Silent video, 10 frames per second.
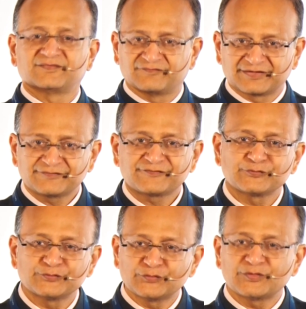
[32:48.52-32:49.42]
Very
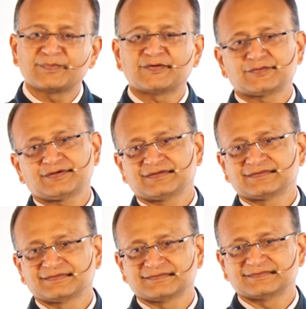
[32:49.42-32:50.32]
few know about
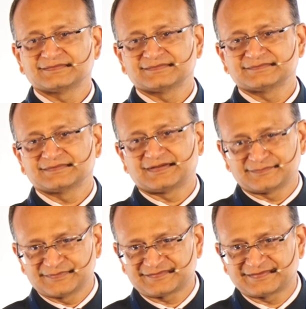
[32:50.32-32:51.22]
our
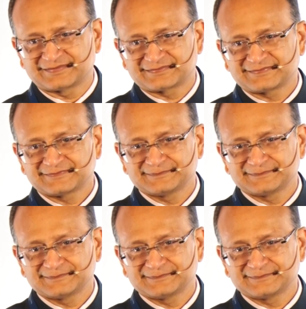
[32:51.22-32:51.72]
mistakes.